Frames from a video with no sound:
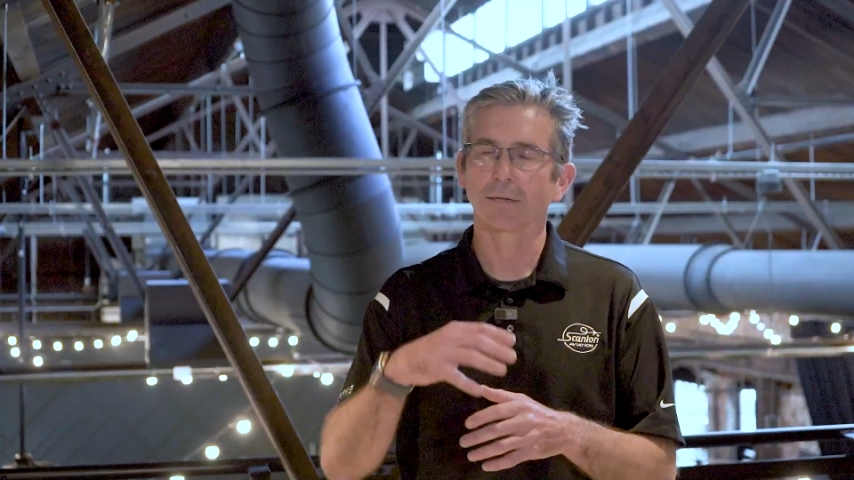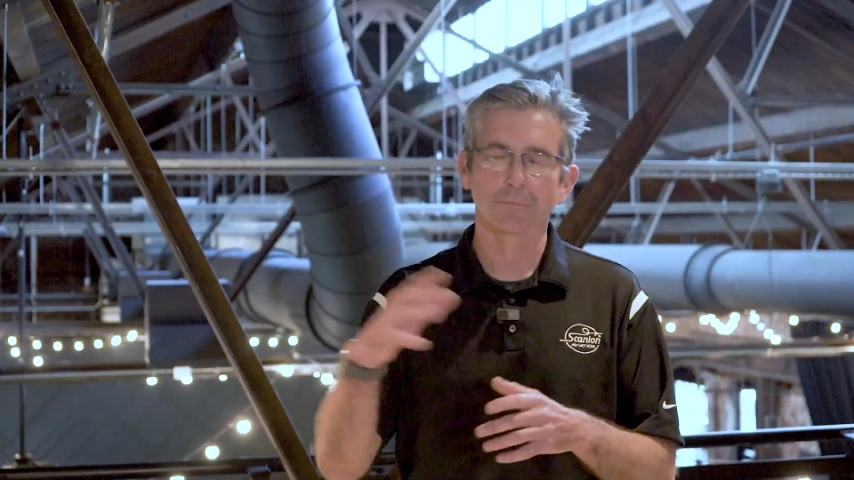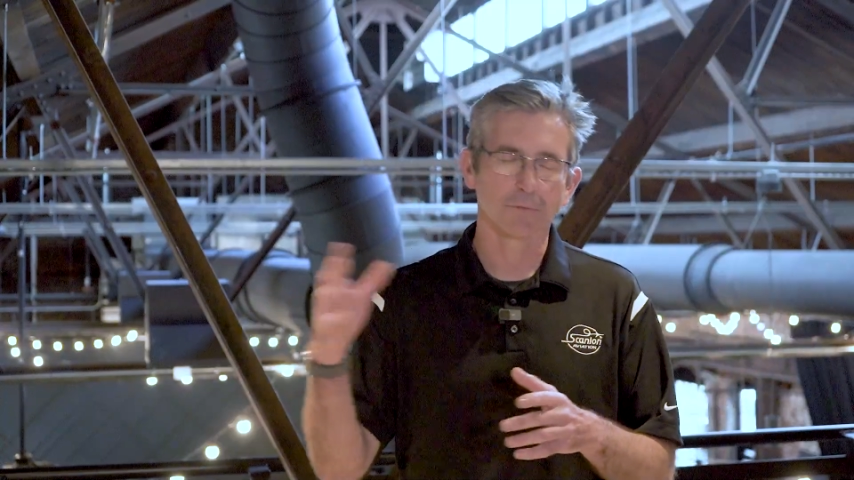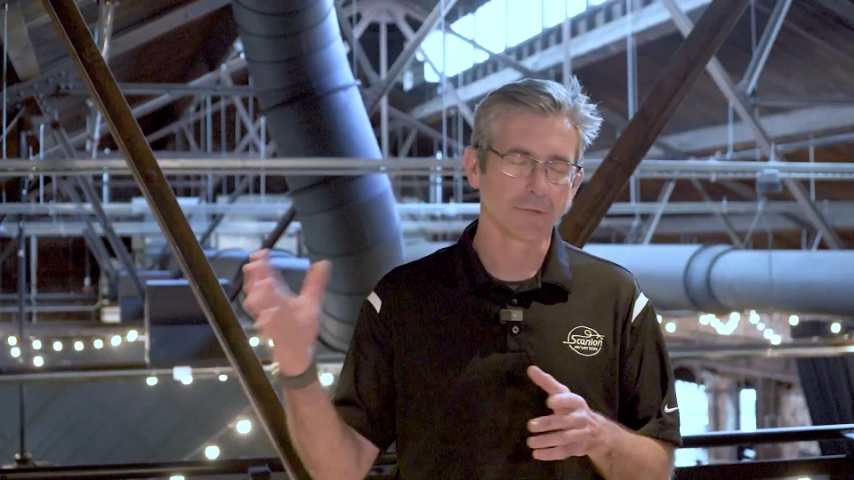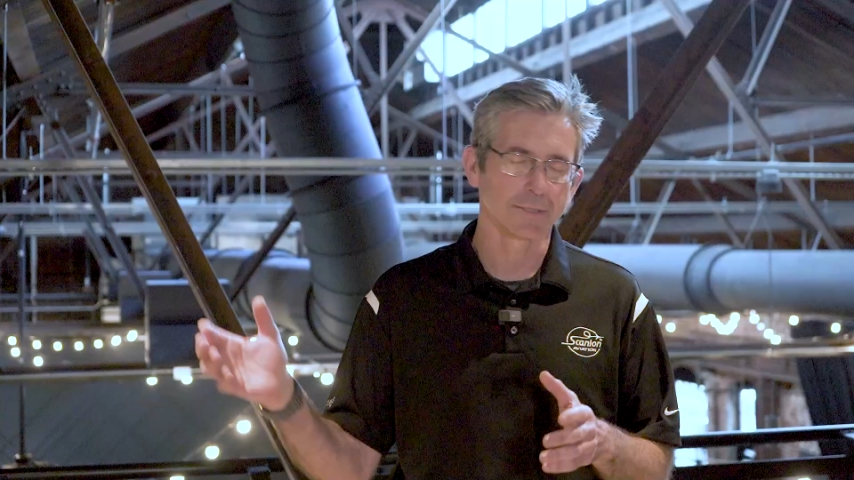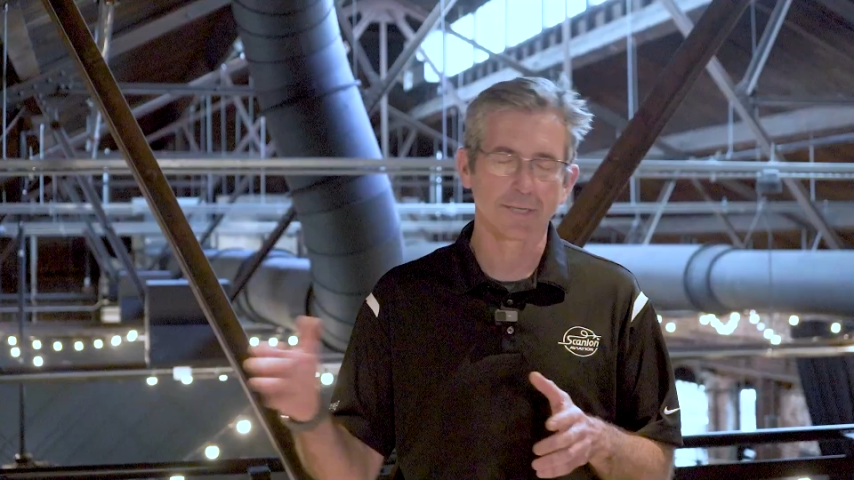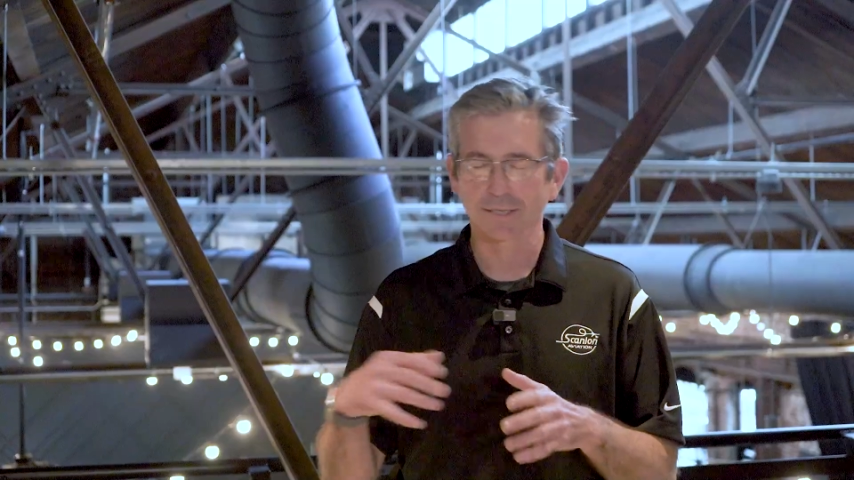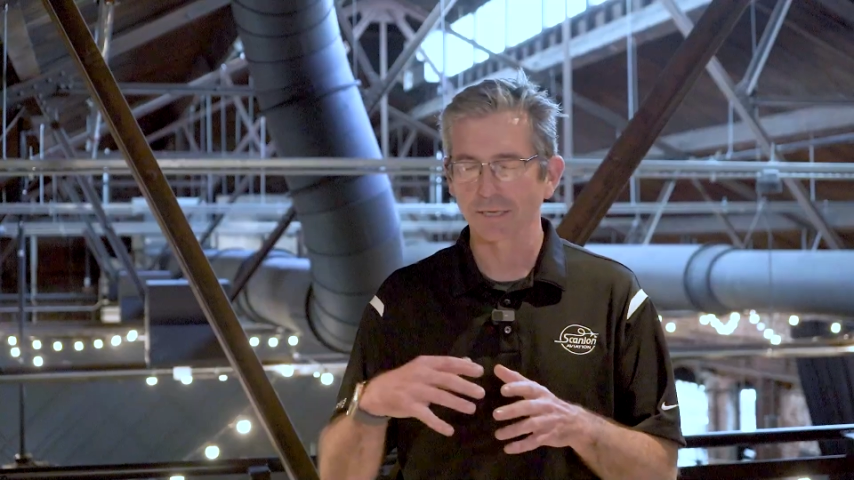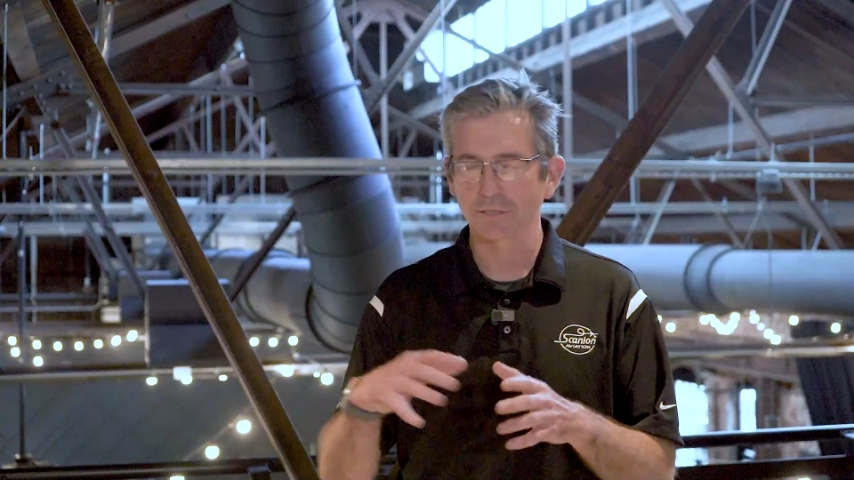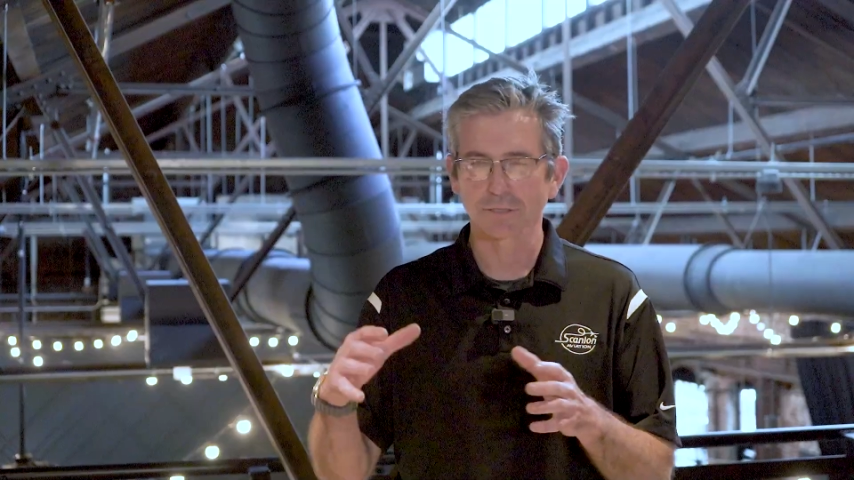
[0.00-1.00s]
the
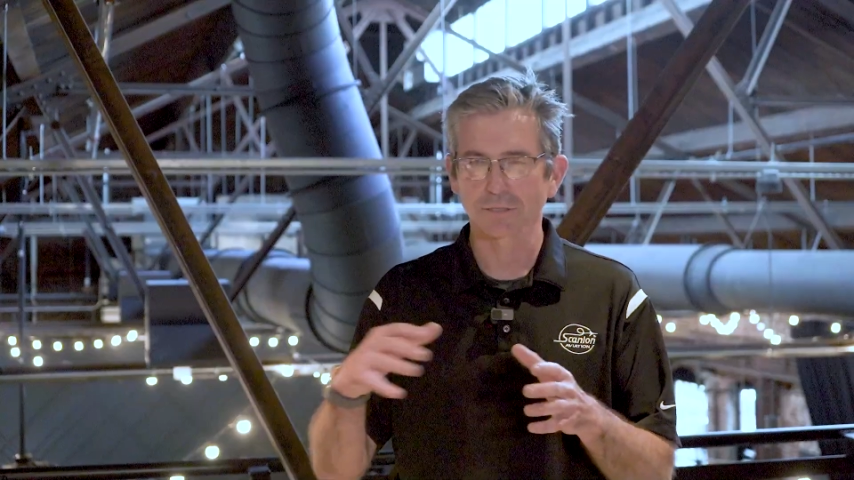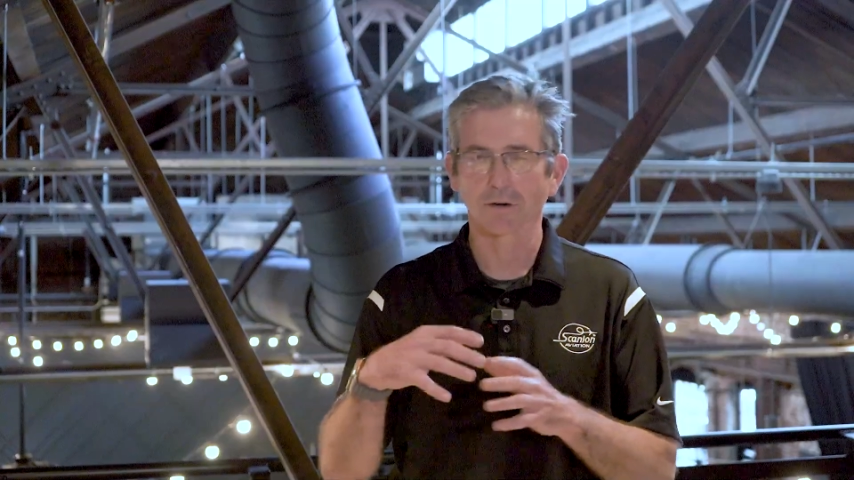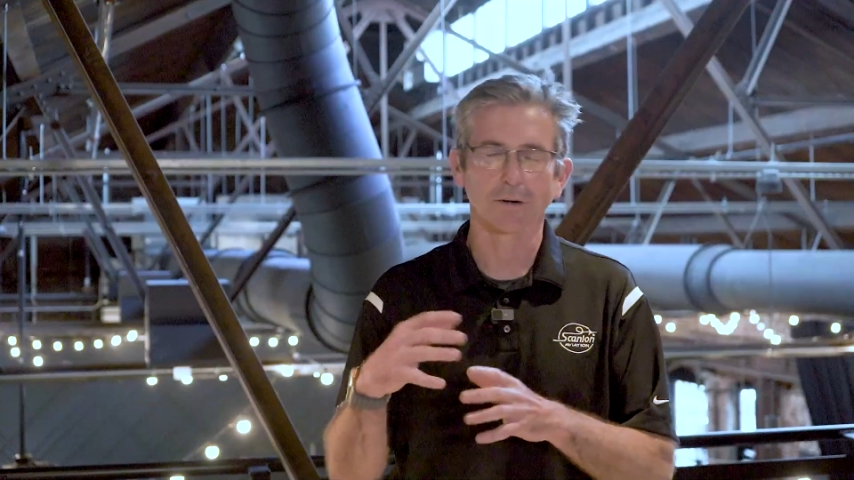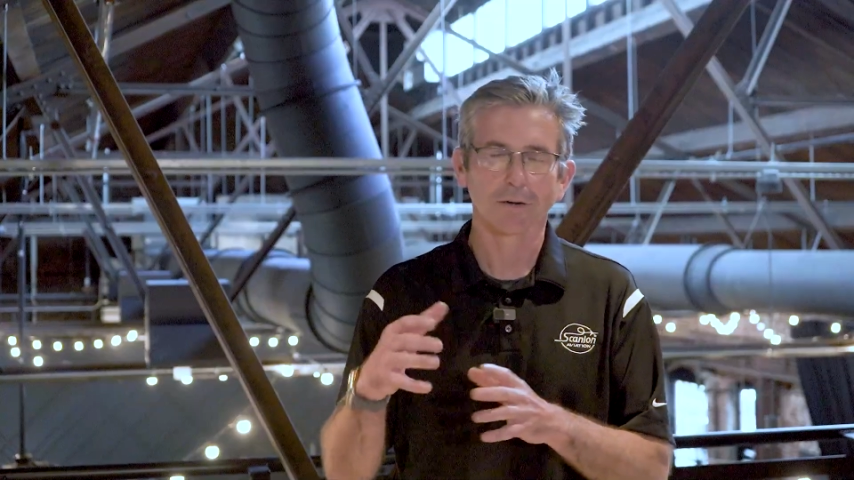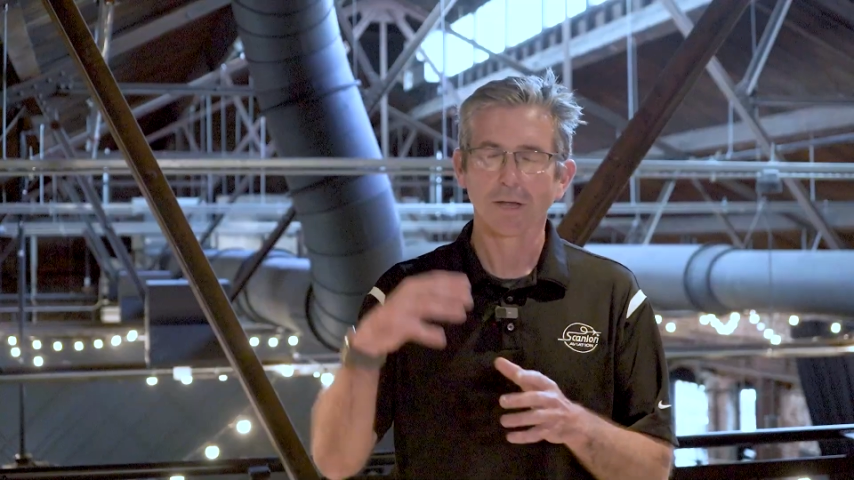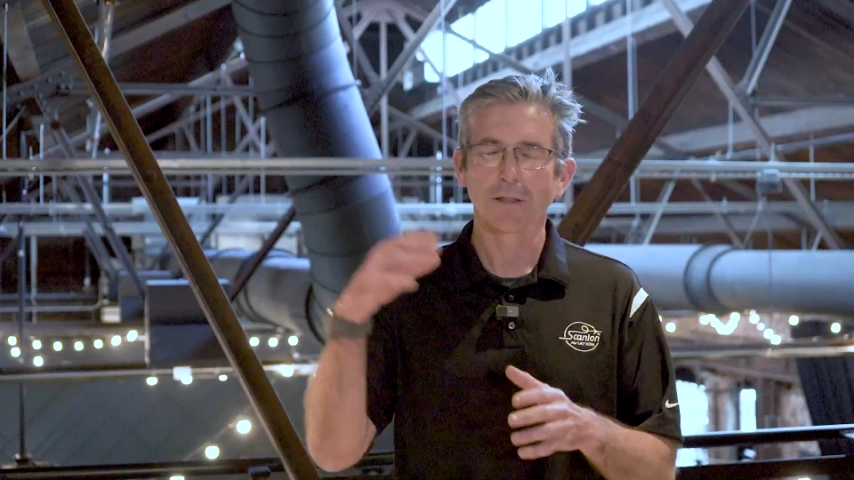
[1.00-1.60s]
technicians are